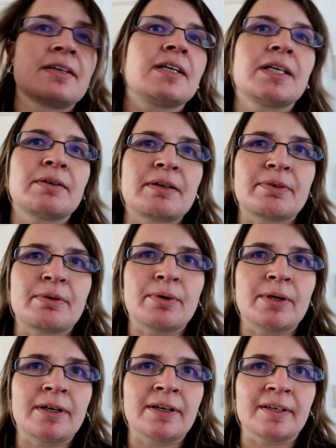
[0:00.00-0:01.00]
Hello
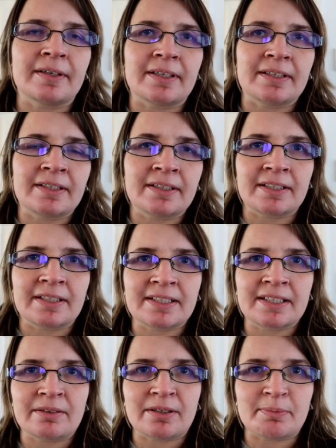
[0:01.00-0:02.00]
everyone, it's
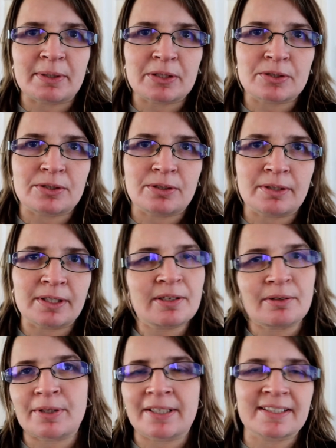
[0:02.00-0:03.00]
now 2:30. I
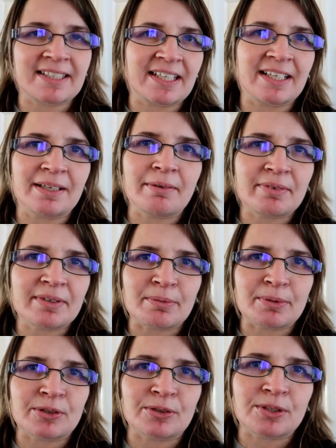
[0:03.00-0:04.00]
don't know why I say hello every
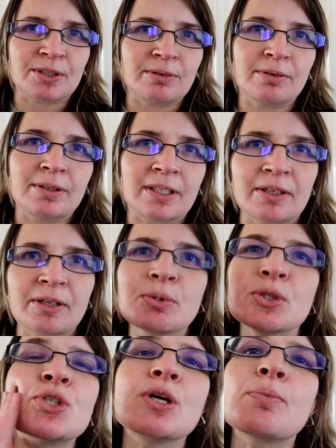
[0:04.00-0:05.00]
time I talk to you. I
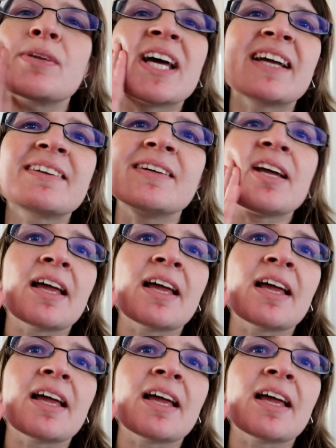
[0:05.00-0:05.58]
never stop that.